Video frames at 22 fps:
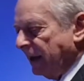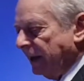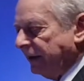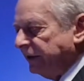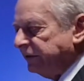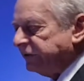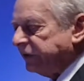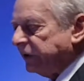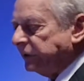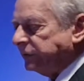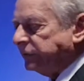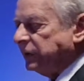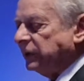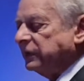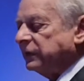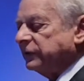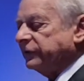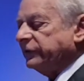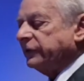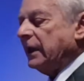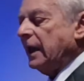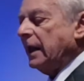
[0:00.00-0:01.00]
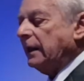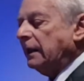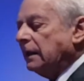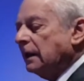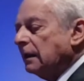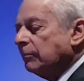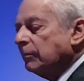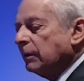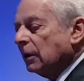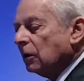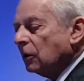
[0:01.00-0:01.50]
He says that the
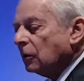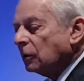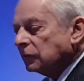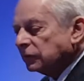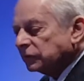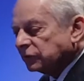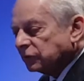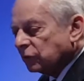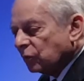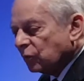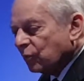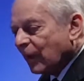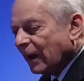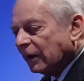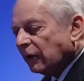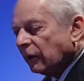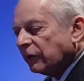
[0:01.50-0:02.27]
stenting belongs to one